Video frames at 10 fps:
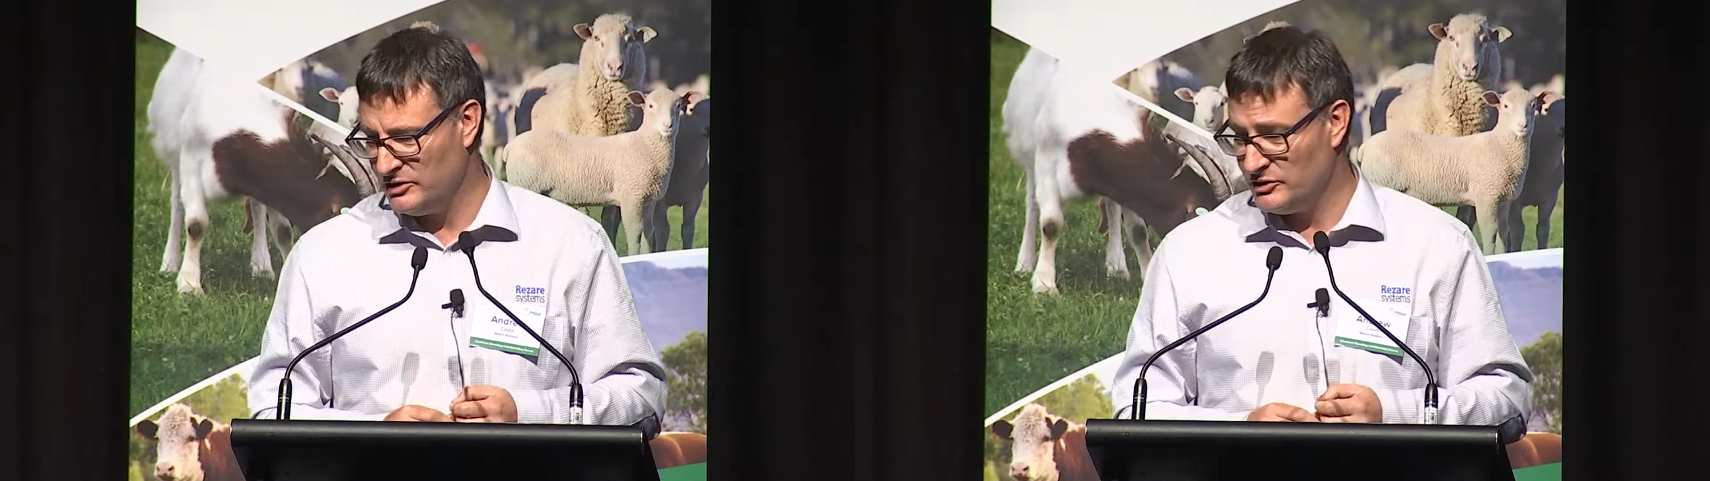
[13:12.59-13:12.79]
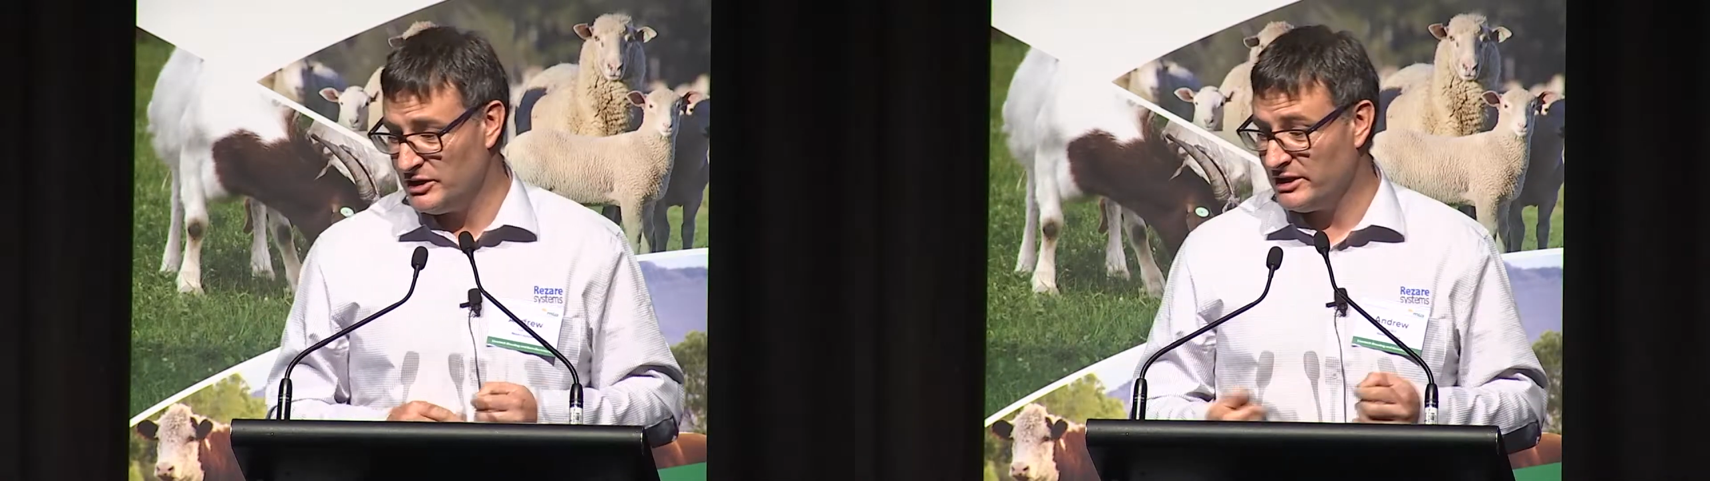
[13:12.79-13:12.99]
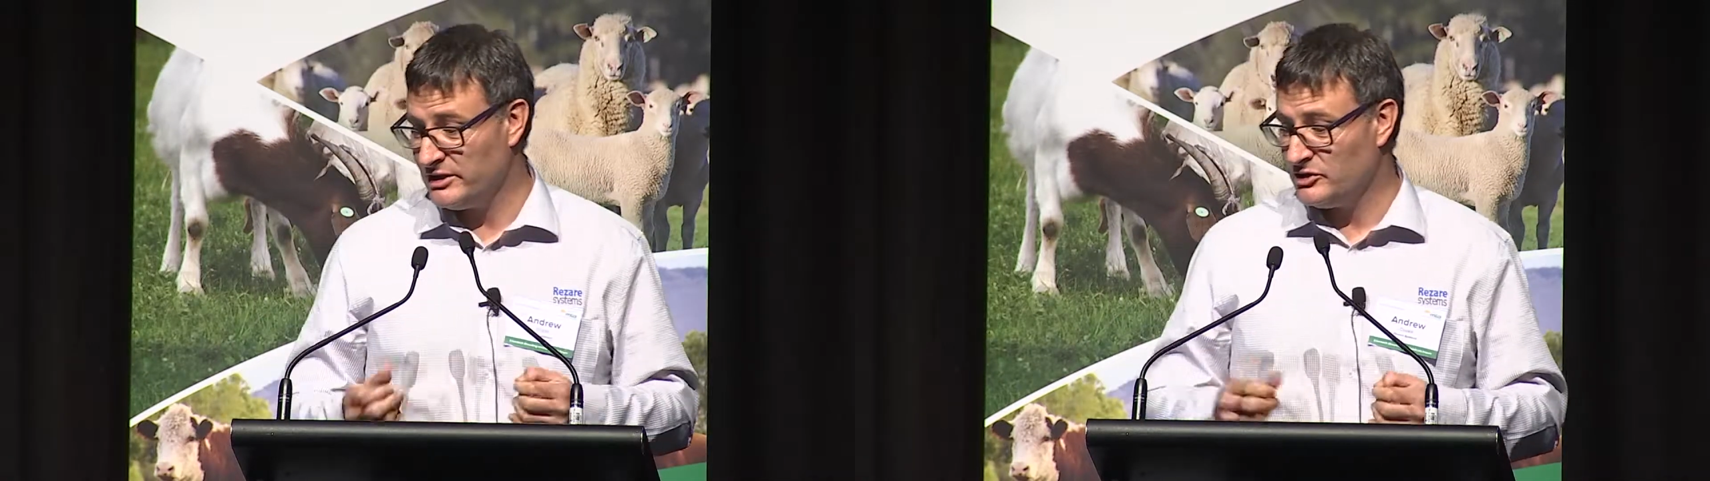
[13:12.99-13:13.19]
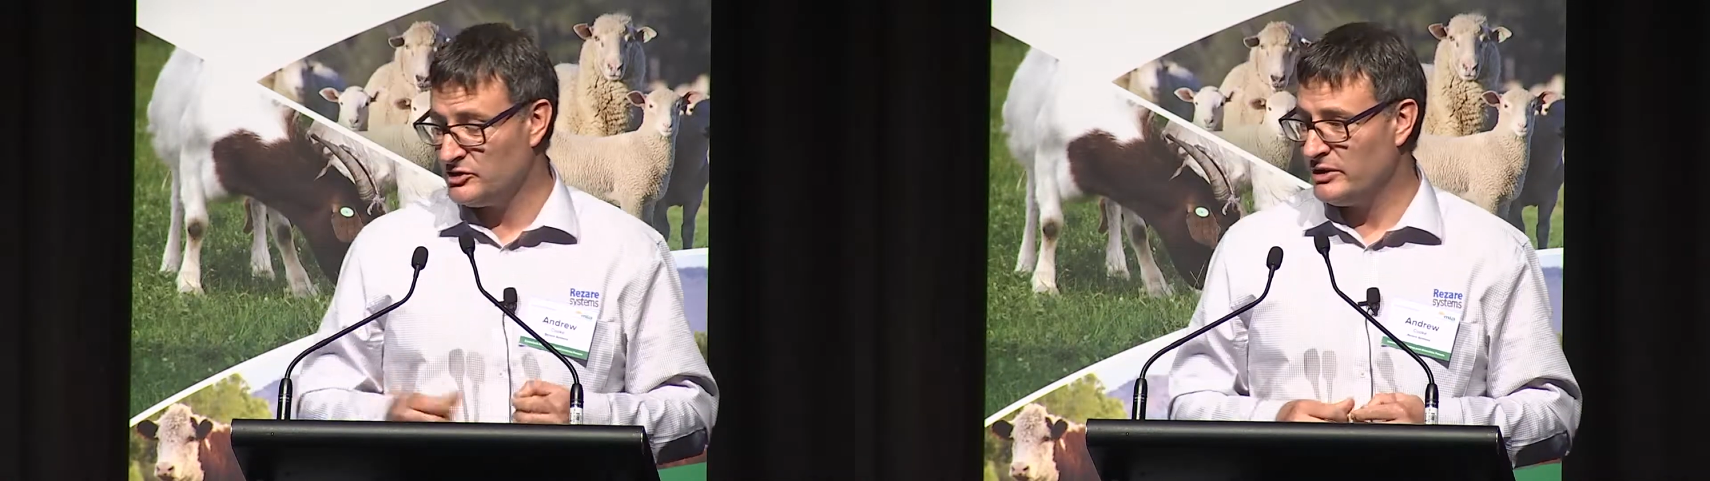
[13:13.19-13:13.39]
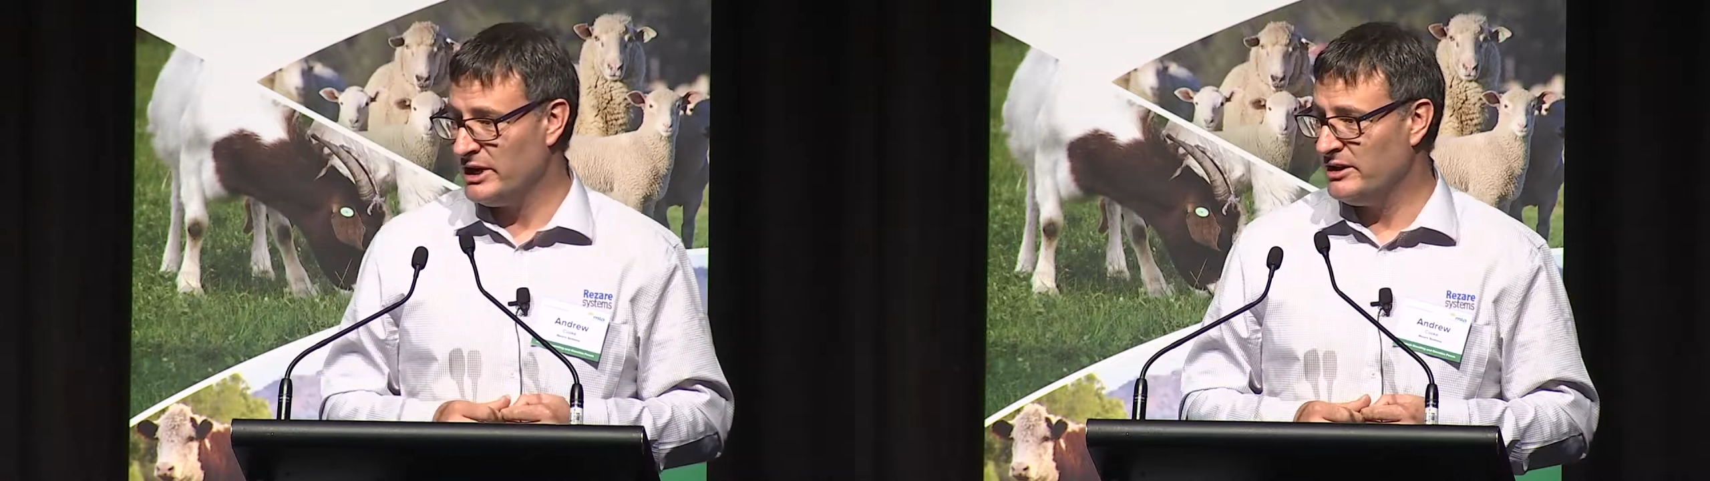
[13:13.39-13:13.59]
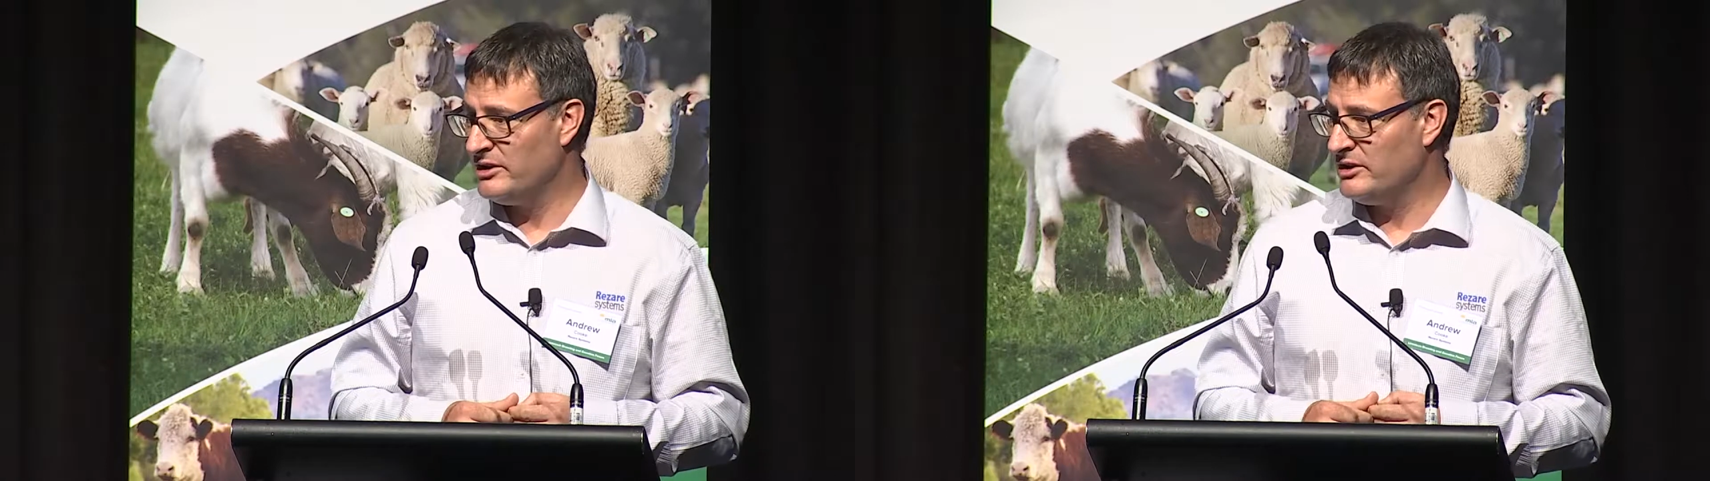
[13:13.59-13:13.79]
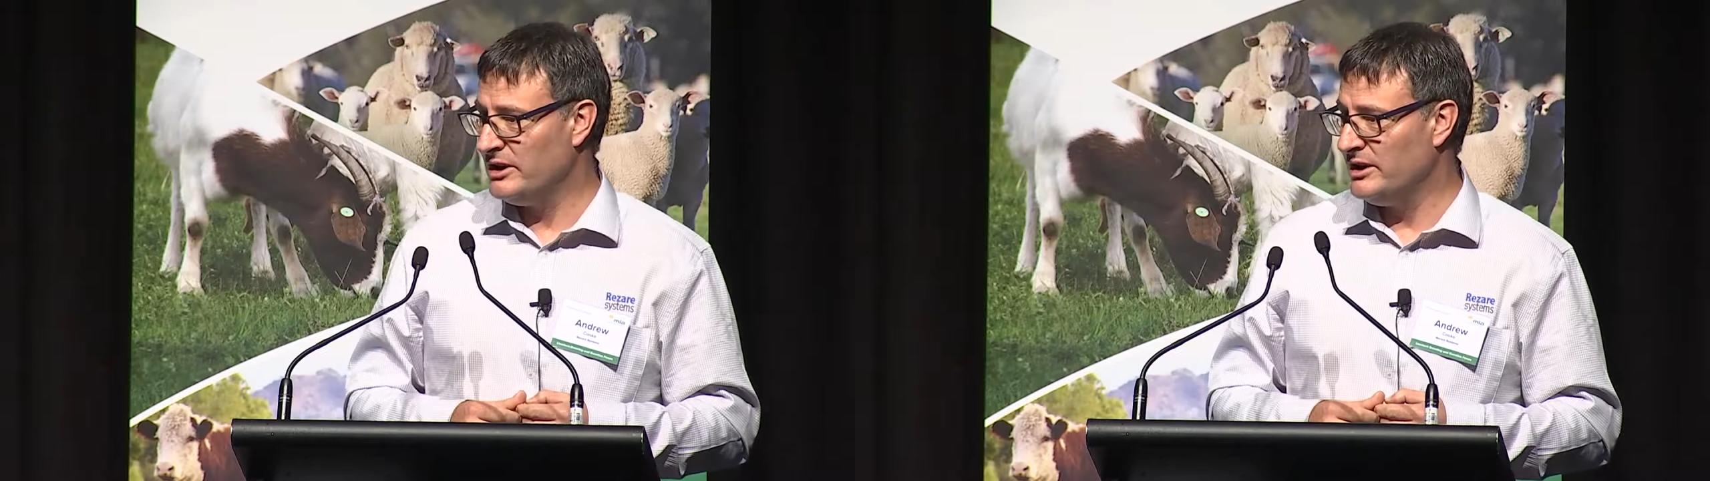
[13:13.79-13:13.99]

New Zealand, Australia,